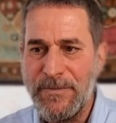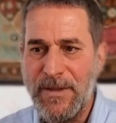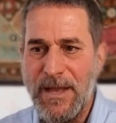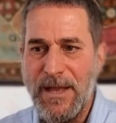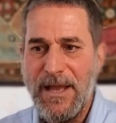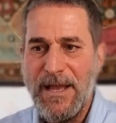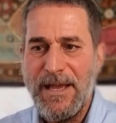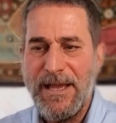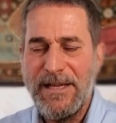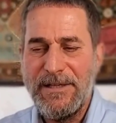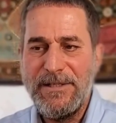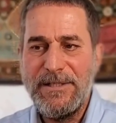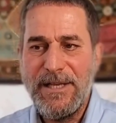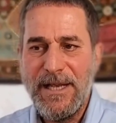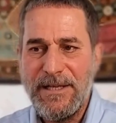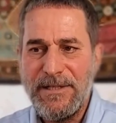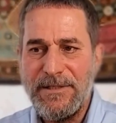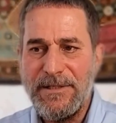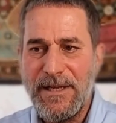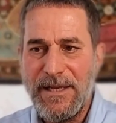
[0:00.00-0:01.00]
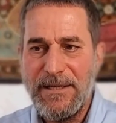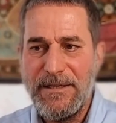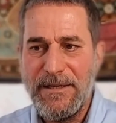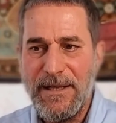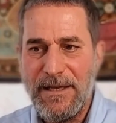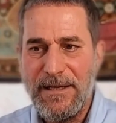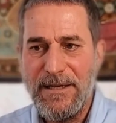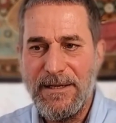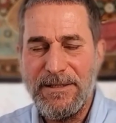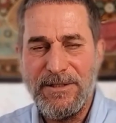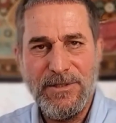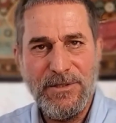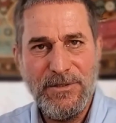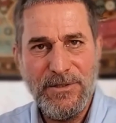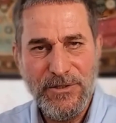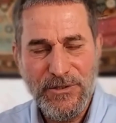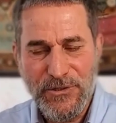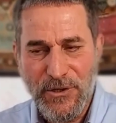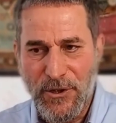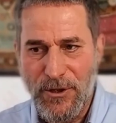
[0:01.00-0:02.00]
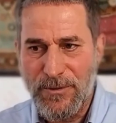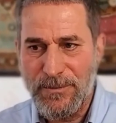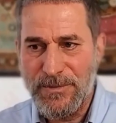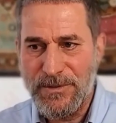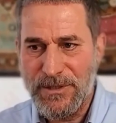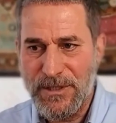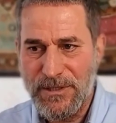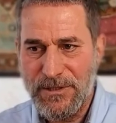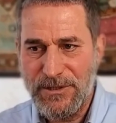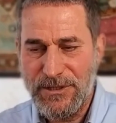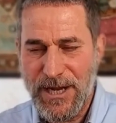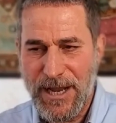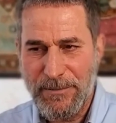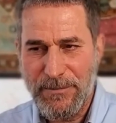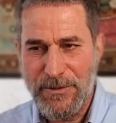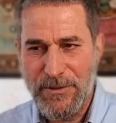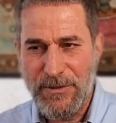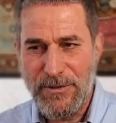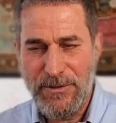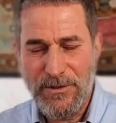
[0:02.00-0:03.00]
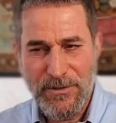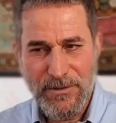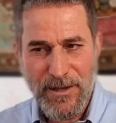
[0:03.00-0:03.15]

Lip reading: It says in Psalms chapter,